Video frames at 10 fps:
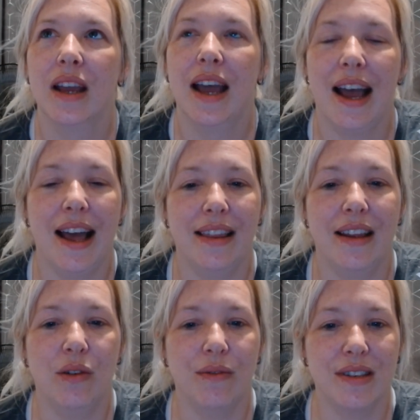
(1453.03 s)
And
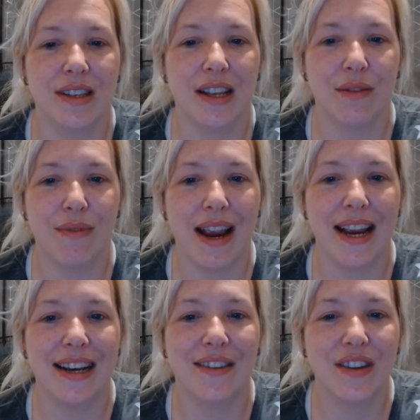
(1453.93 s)
then obviously the
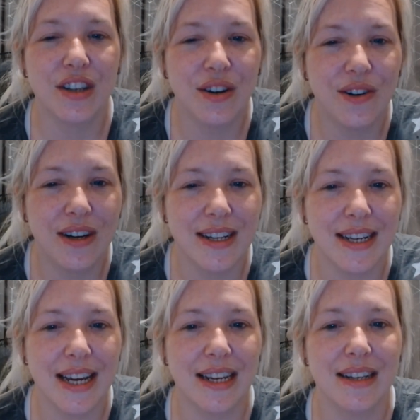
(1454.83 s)
rain and the darker
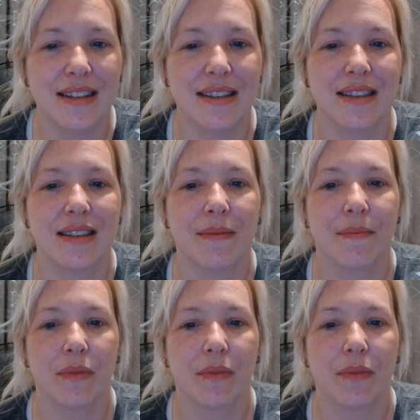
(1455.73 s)
days.